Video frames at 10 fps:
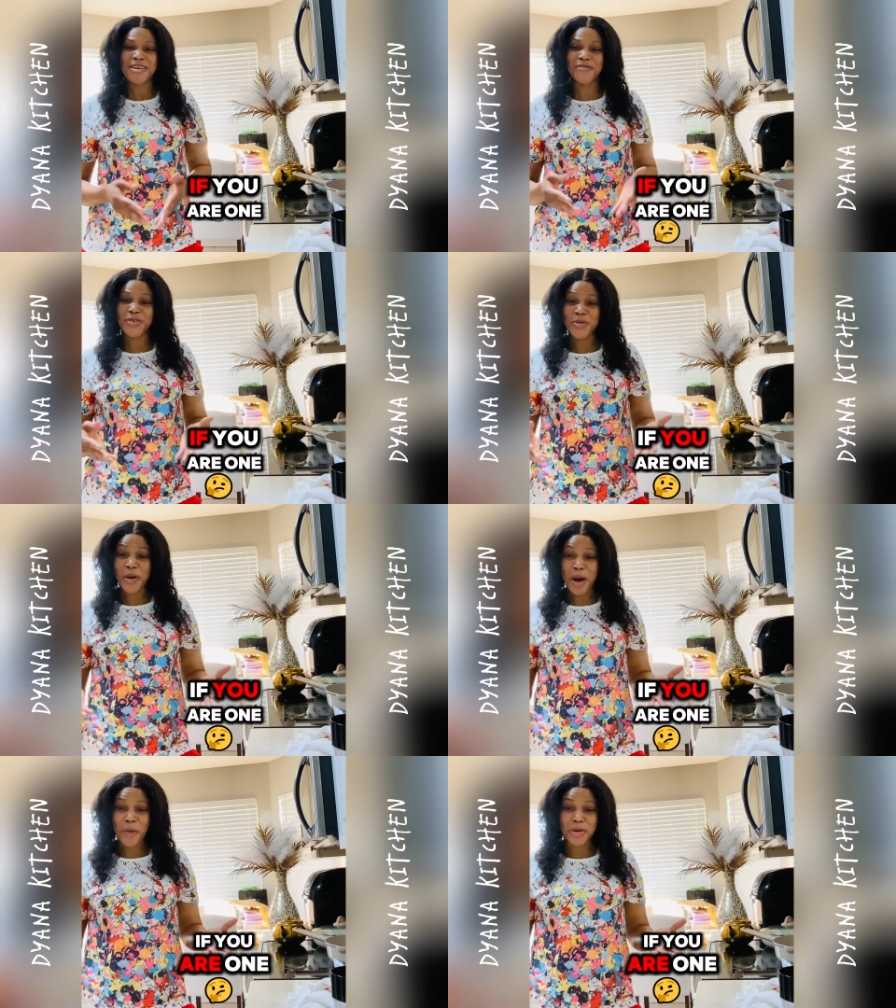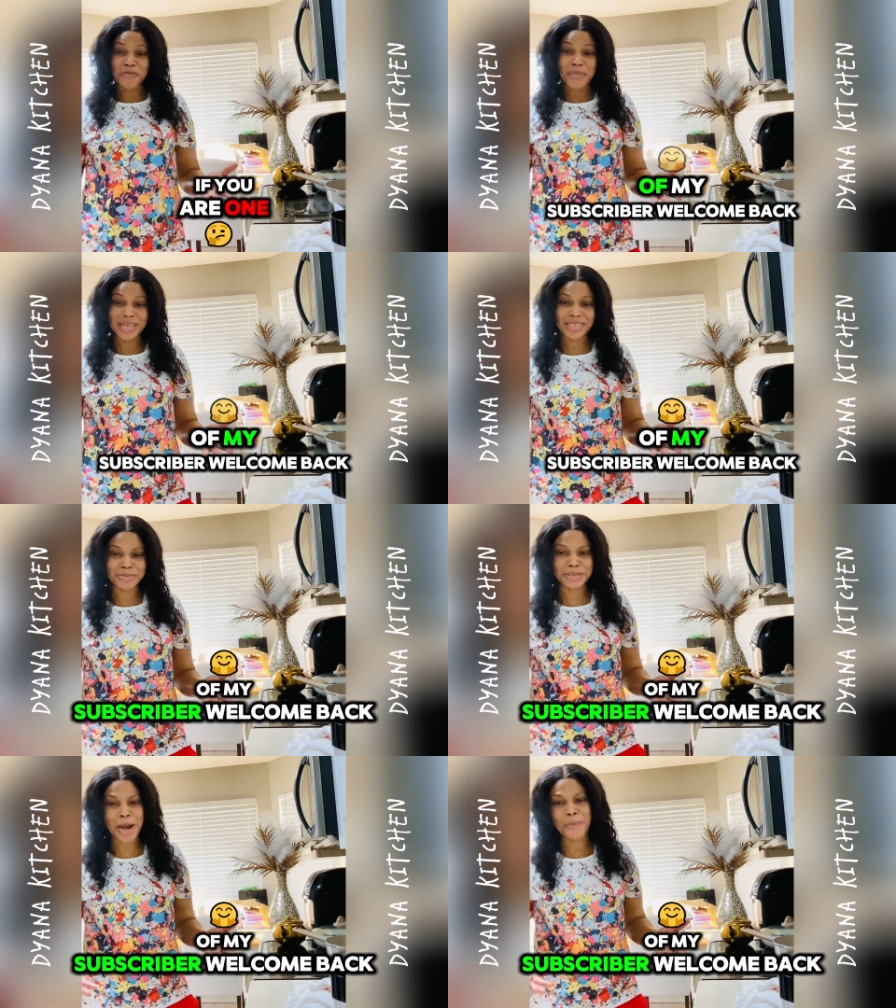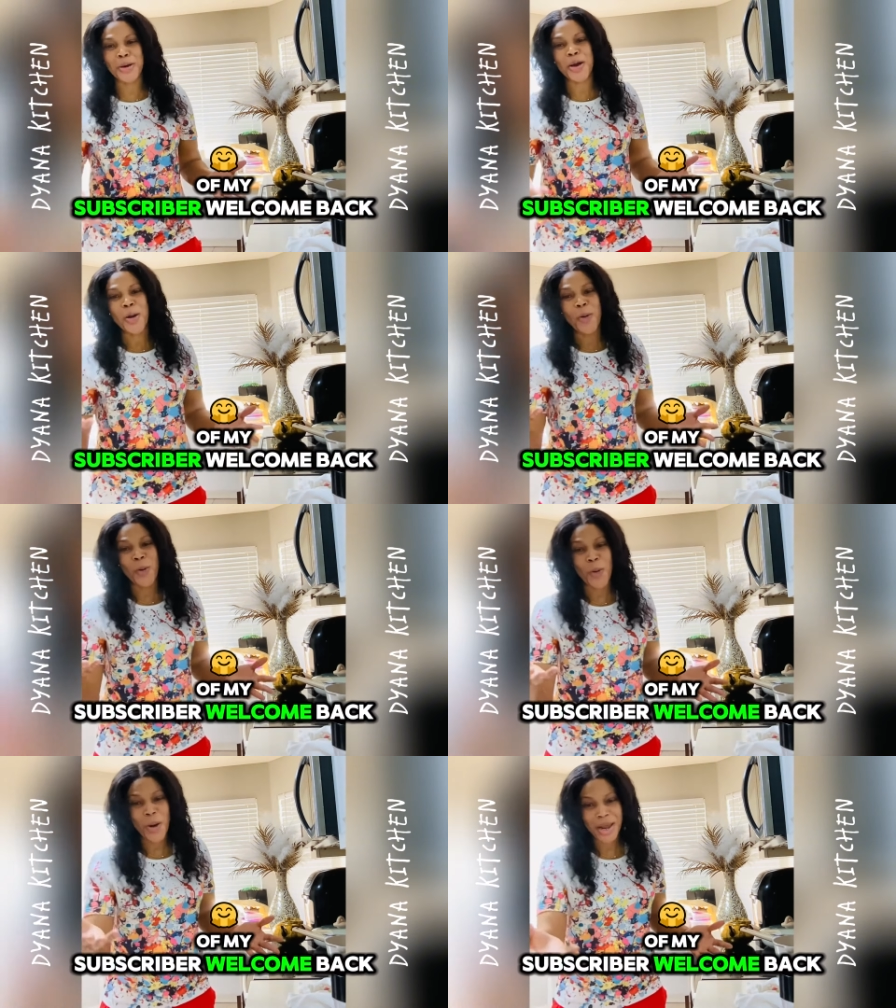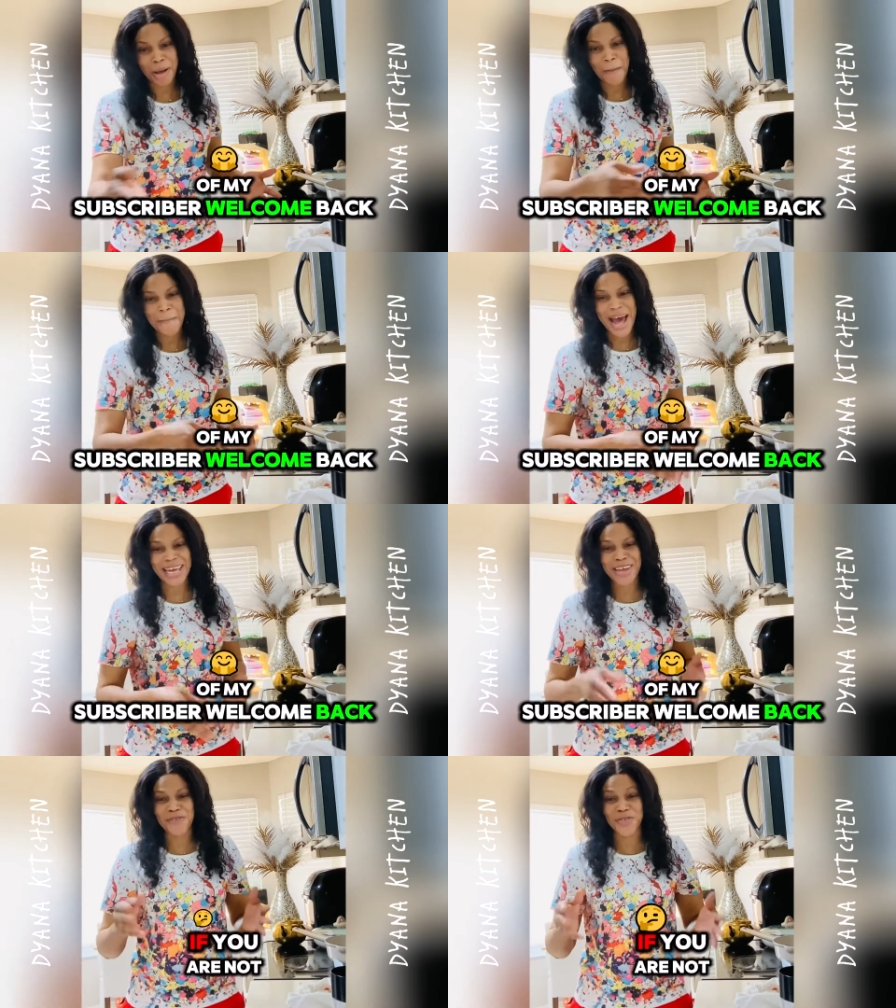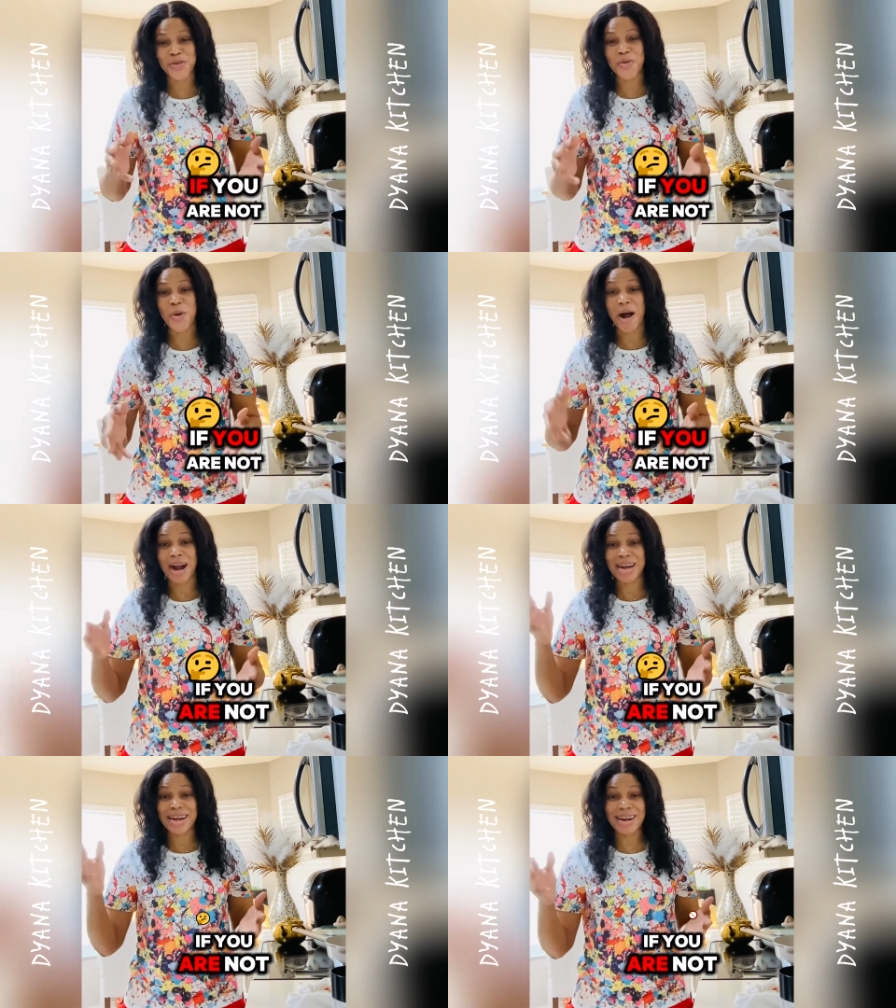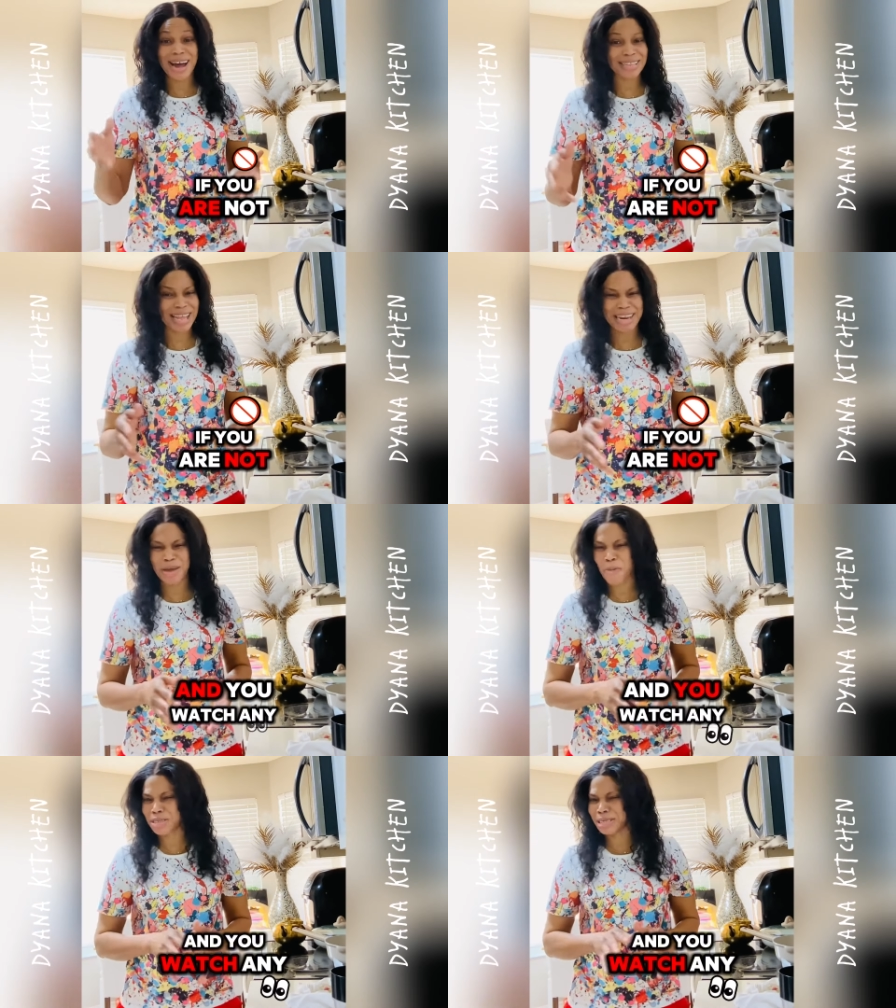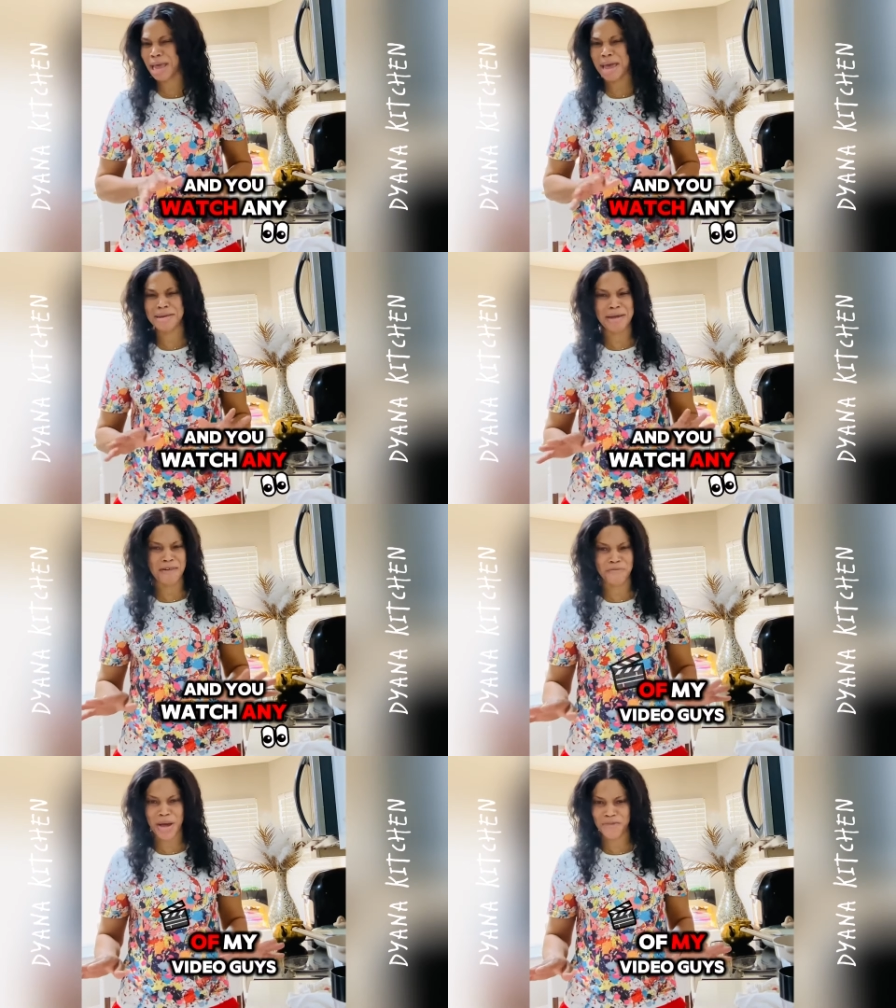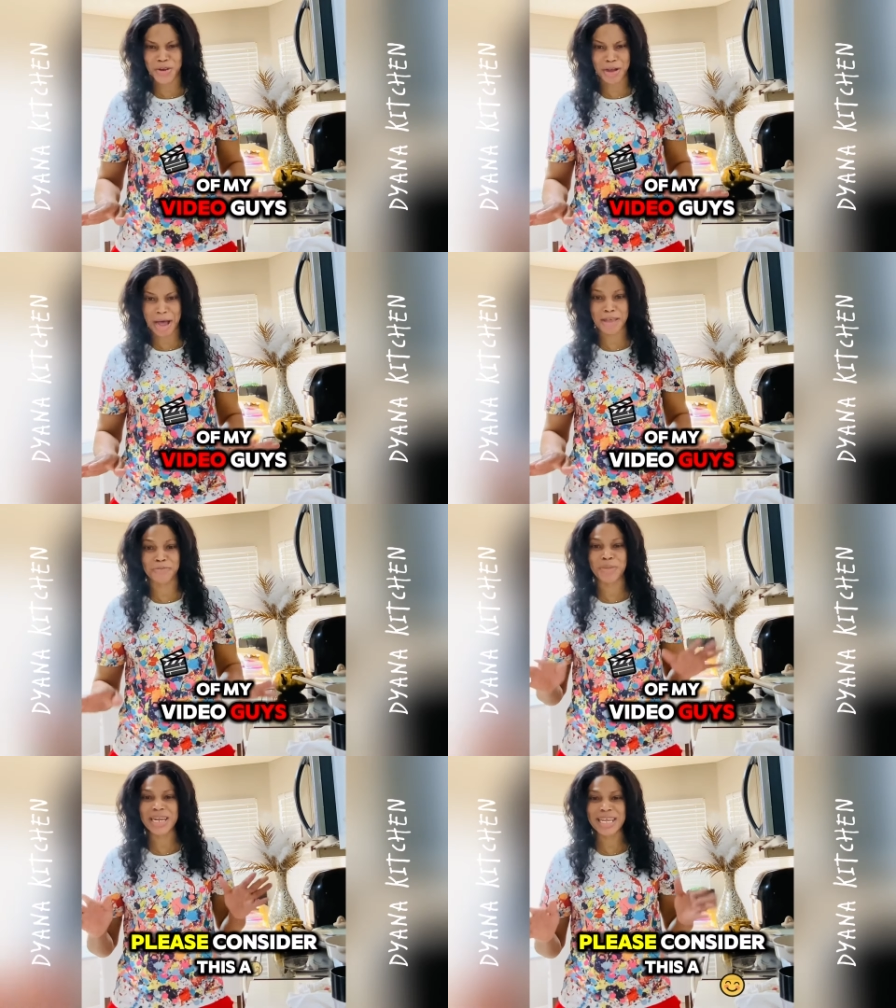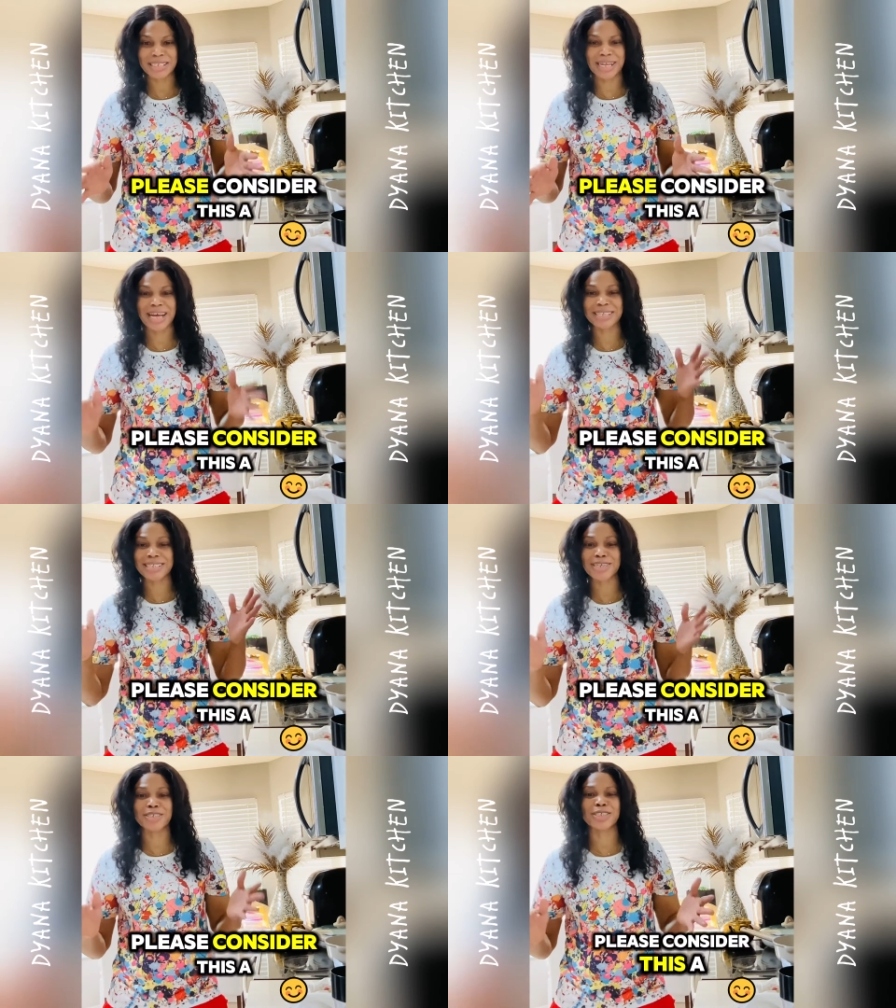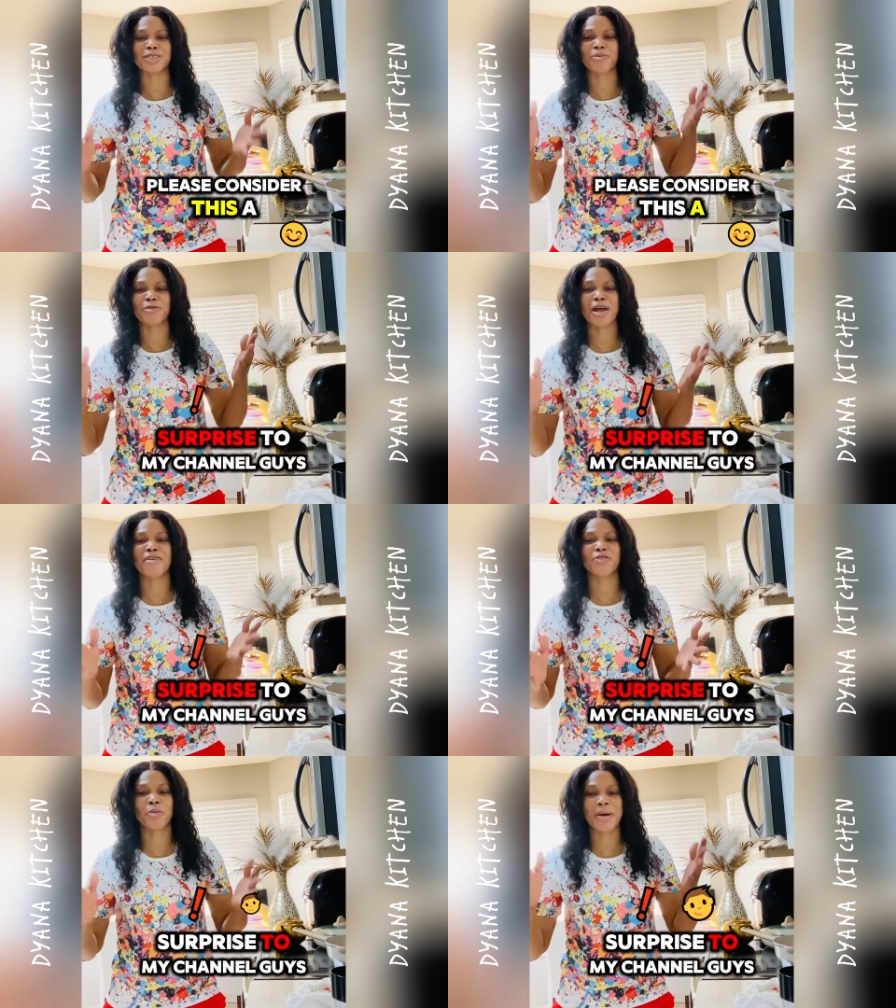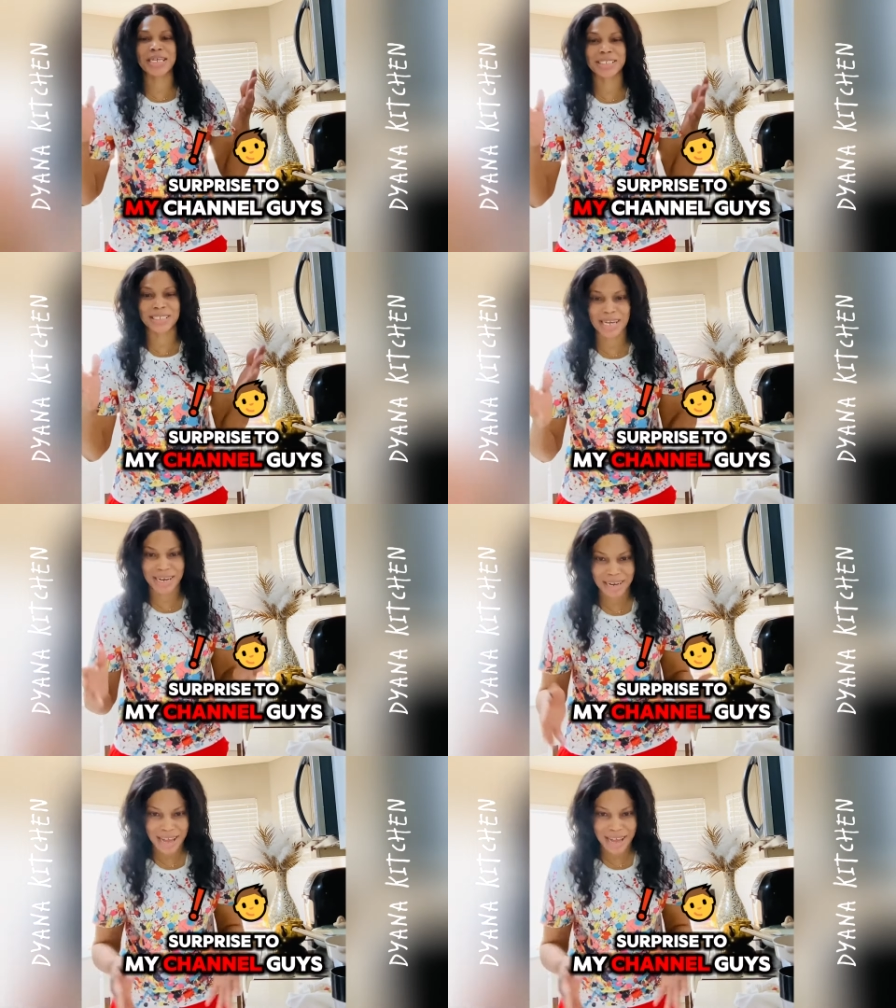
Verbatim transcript: If you are one of my subscriber, welcome back. If you are not and you watch any of my video guys, please consider a surprise to my channel